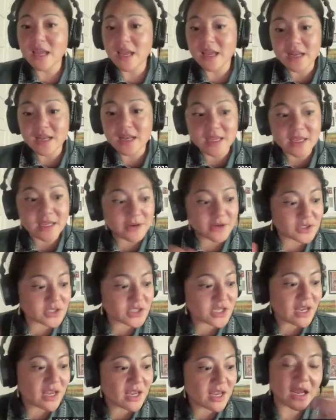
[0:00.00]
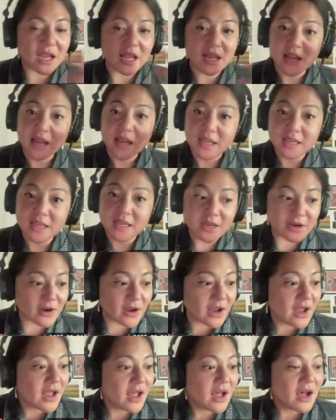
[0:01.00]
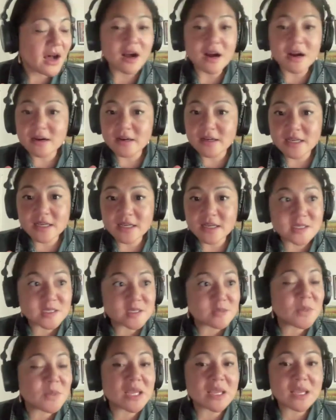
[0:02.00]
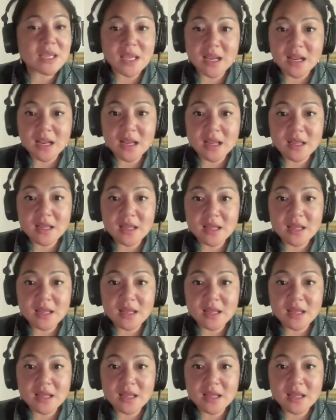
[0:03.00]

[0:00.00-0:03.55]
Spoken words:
and I hear Jing and I hear Artie speaking,